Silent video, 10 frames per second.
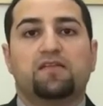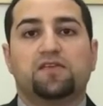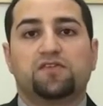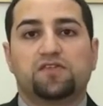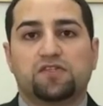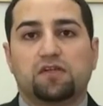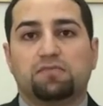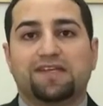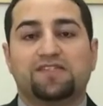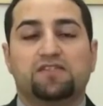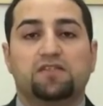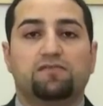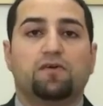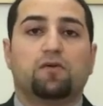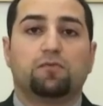the system is
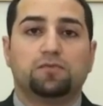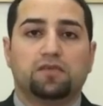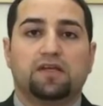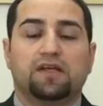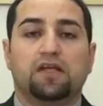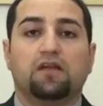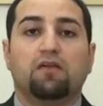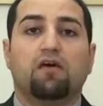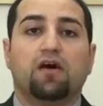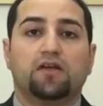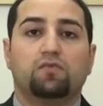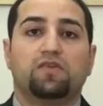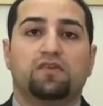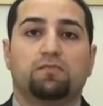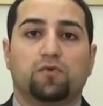developed in line
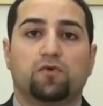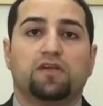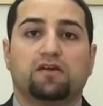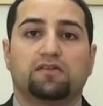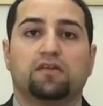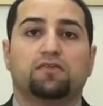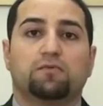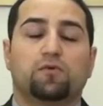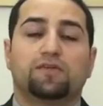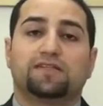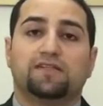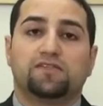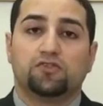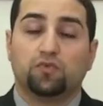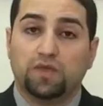with the product, not the product
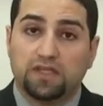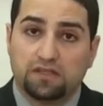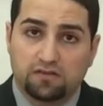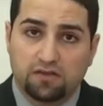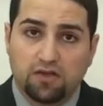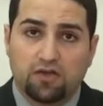is tweaked